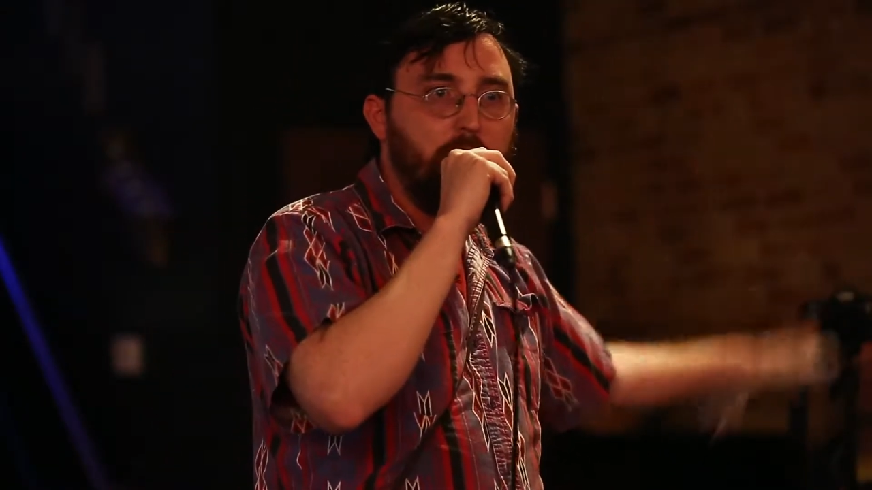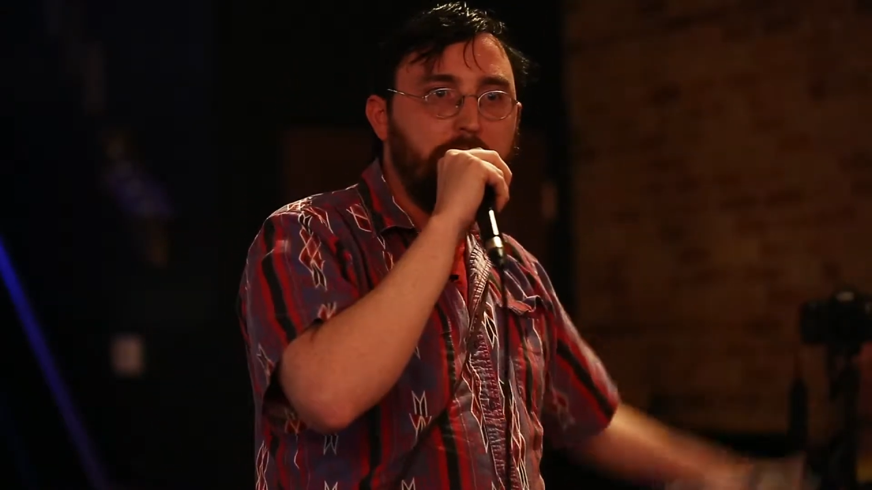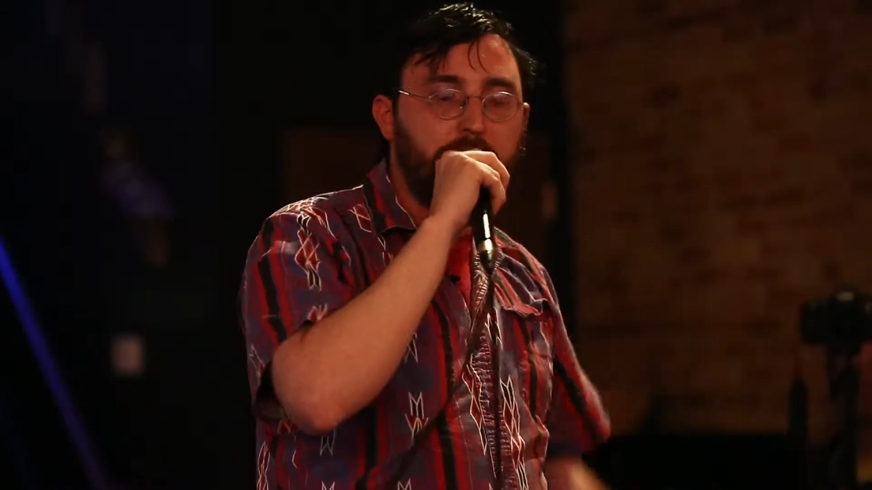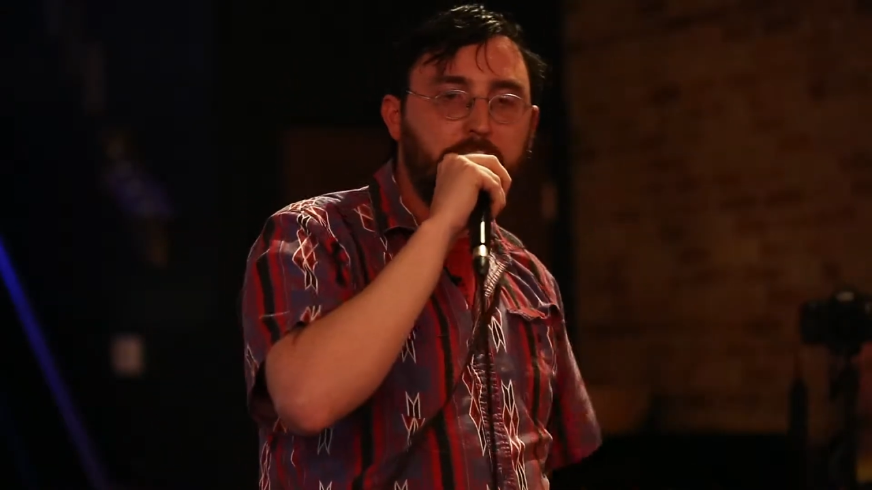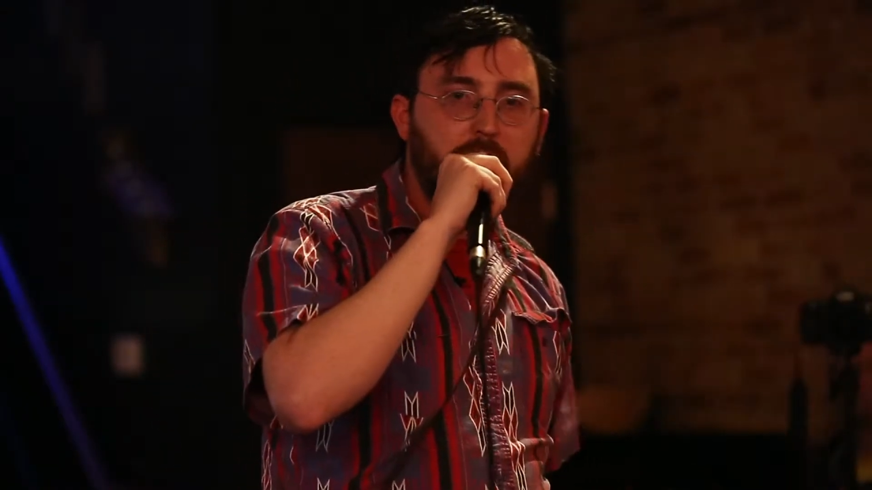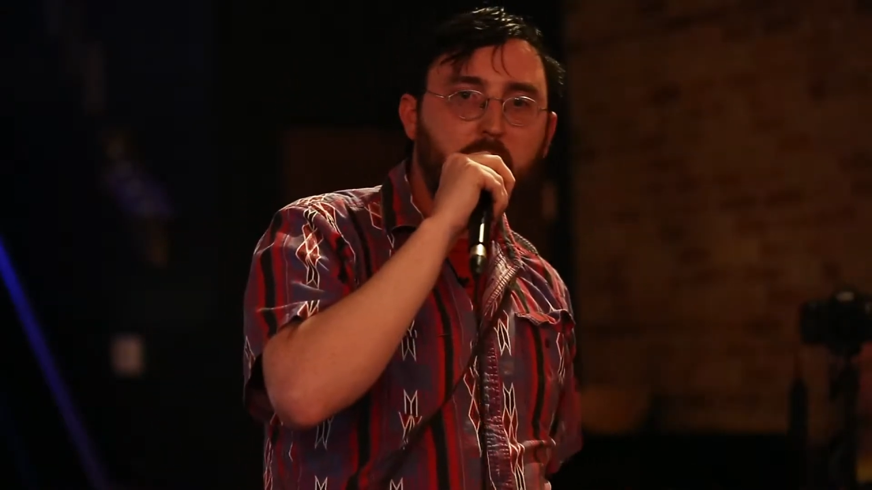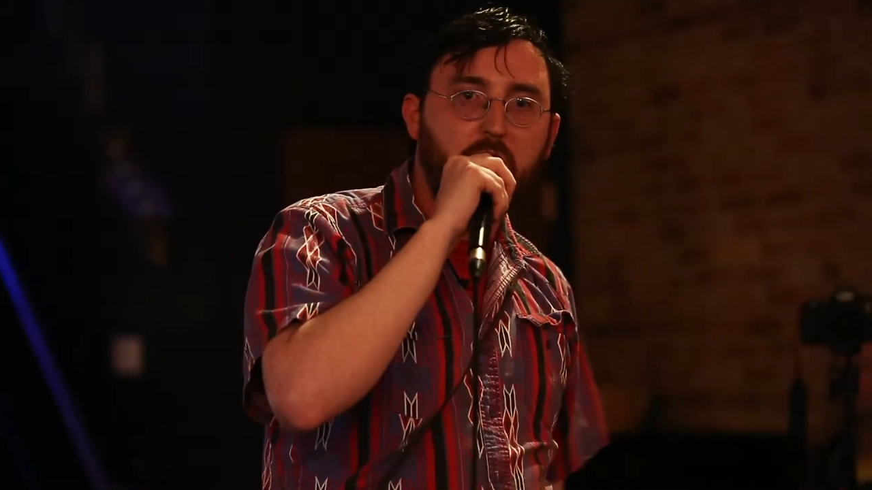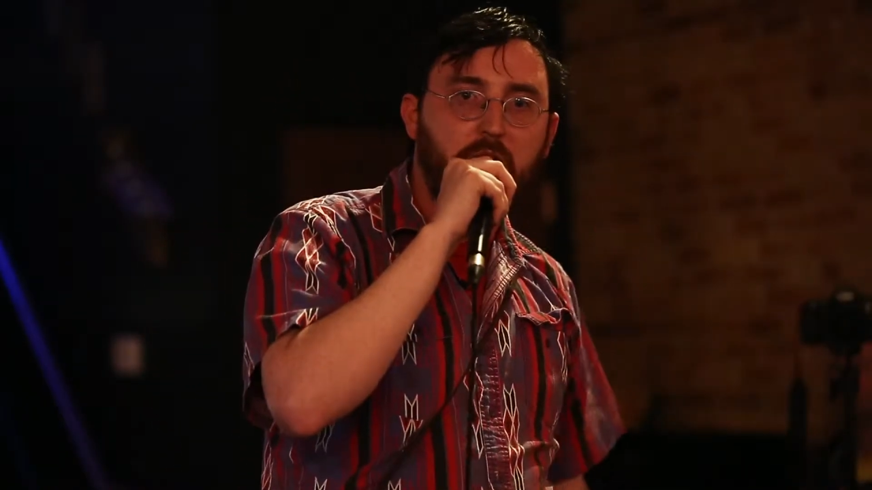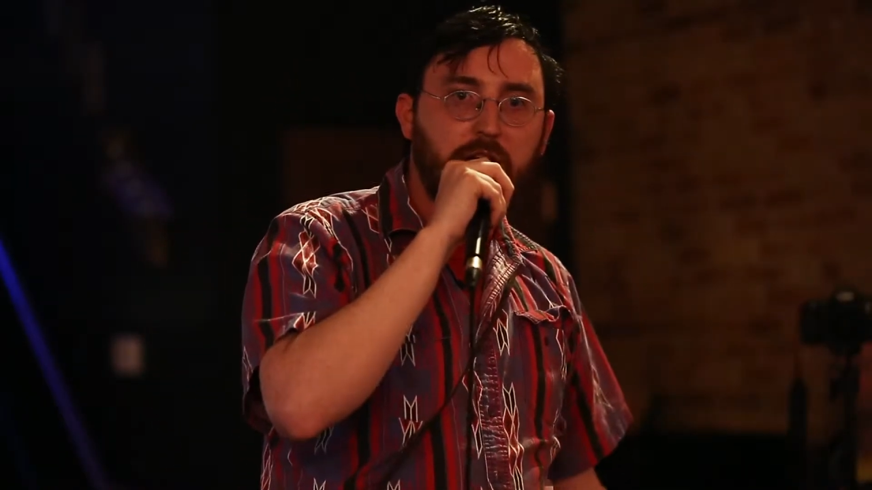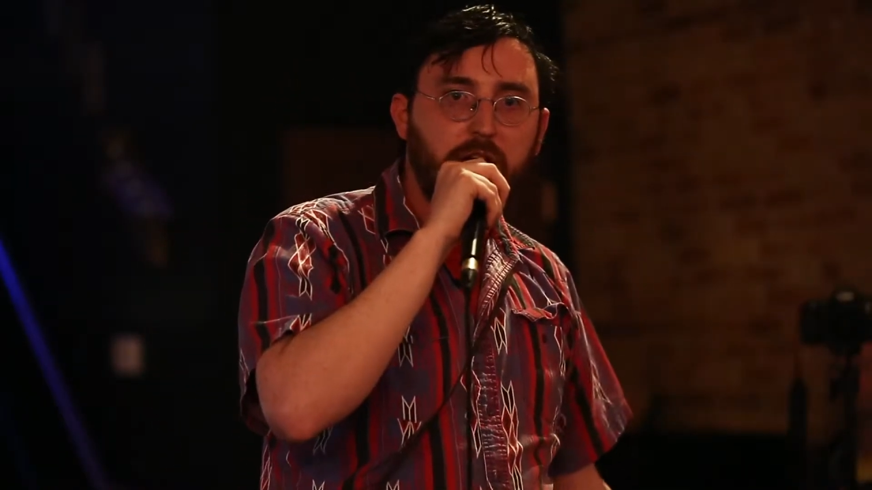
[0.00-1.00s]

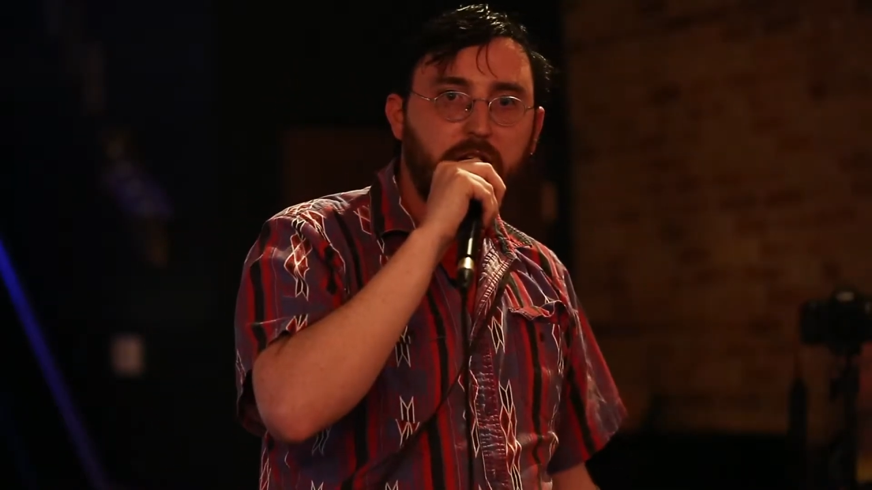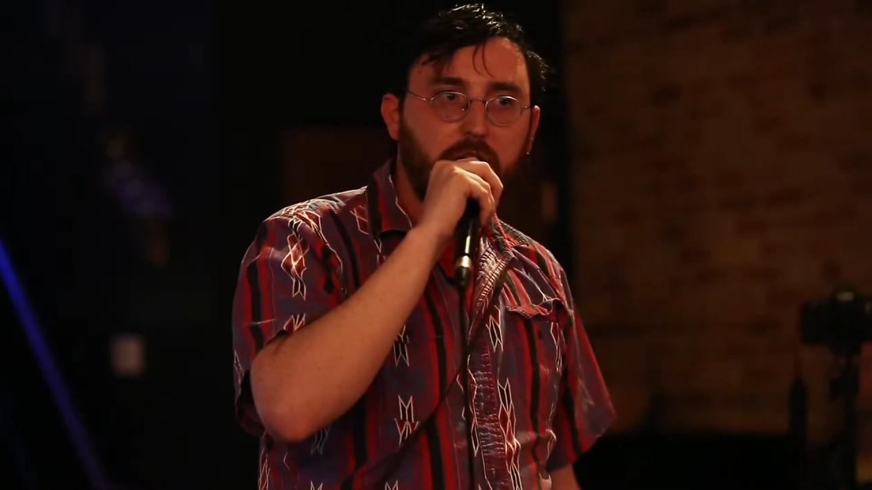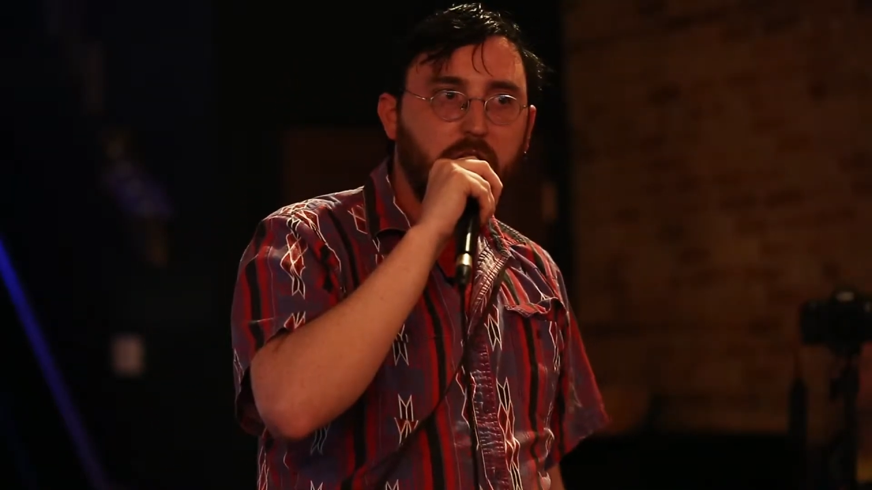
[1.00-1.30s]
131